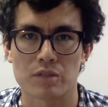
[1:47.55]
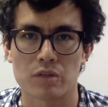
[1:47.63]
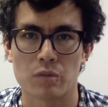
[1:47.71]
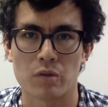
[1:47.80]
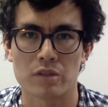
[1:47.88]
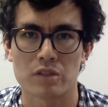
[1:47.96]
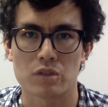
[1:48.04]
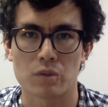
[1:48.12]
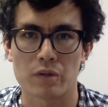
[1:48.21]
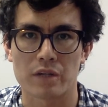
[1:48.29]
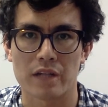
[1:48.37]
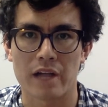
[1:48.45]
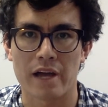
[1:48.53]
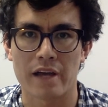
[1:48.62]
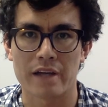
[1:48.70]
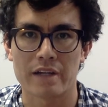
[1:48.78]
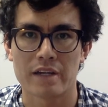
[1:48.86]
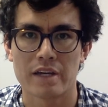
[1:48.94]
So one
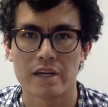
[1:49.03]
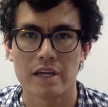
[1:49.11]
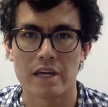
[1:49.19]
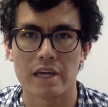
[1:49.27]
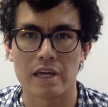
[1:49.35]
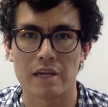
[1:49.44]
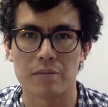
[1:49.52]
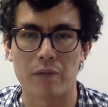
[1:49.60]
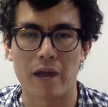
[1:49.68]
storyline in